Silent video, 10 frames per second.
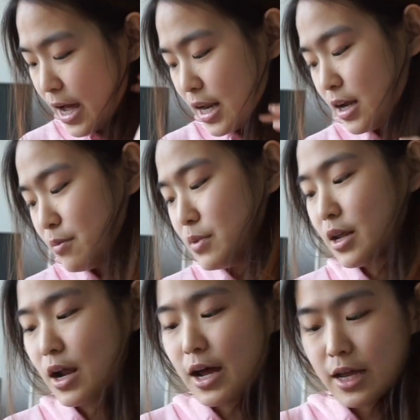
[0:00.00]
item
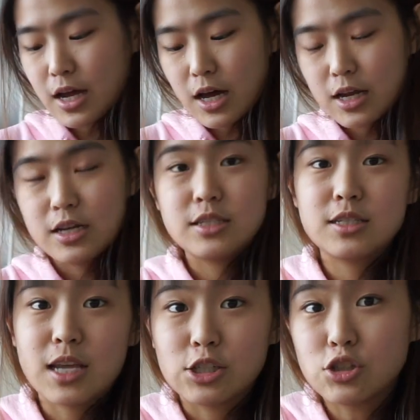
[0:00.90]
that I got, this
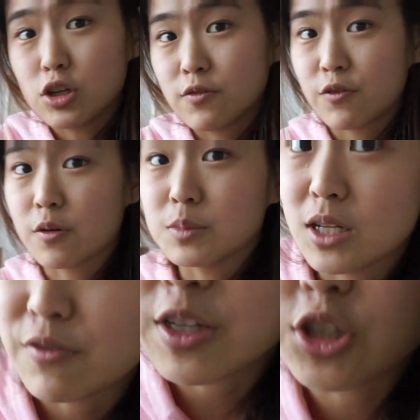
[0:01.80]
is actually not from
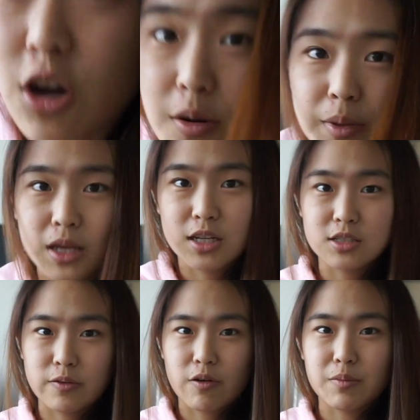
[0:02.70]
Salvation Army.
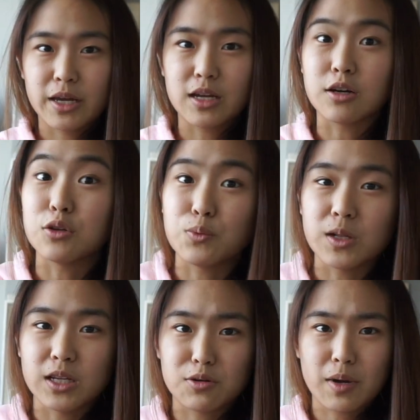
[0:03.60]
This is from like a
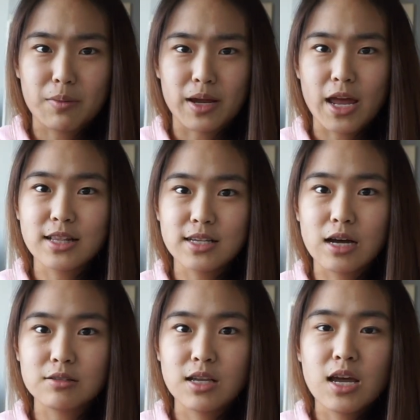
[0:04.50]
Goodwill by my aunt's
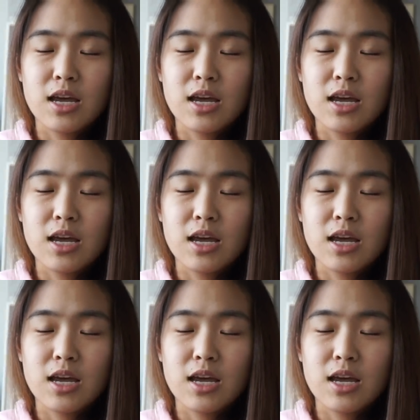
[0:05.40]
house.